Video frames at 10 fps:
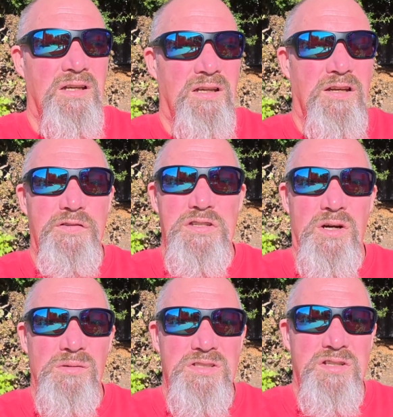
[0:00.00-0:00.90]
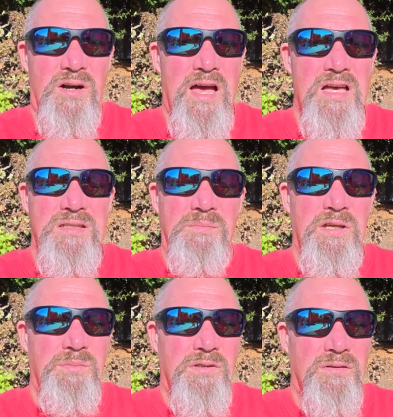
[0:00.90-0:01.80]
if you don't, start asking
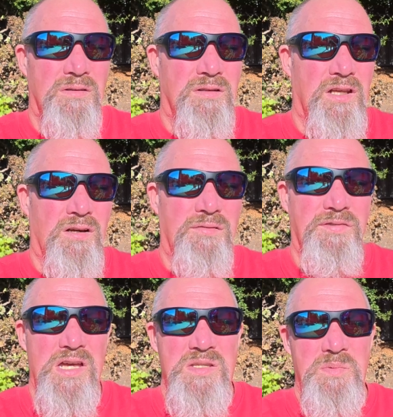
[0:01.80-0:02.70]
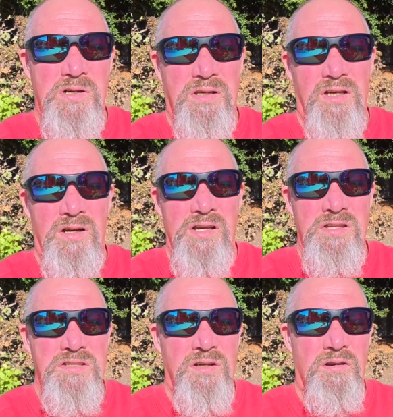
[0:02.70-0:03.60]
people. Get on Facebook, get on
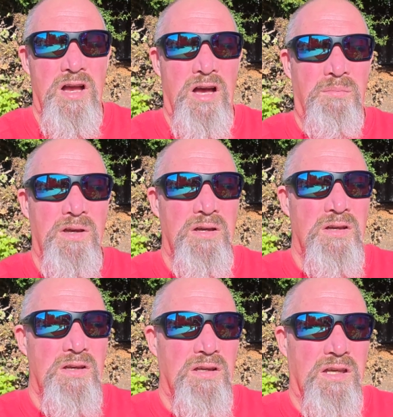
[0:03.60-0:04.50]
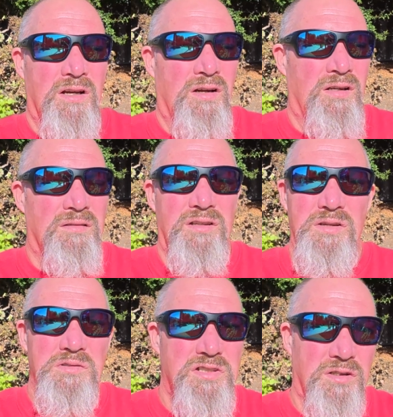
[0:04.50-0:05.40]
Instagram, get on
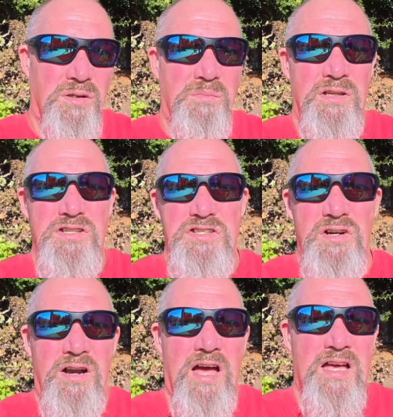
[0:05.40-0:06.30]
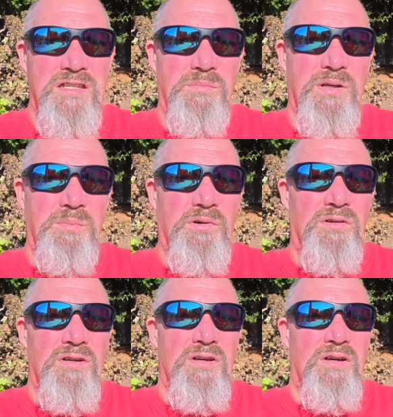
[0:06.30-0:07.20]
YouTube, and just start asking people.
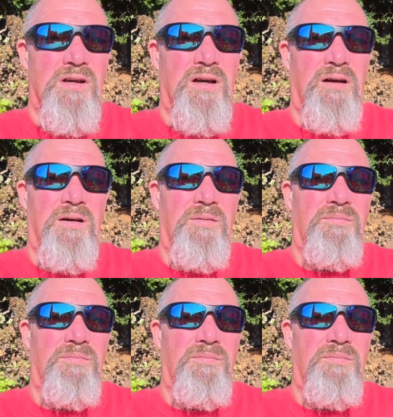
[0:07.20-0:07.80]
I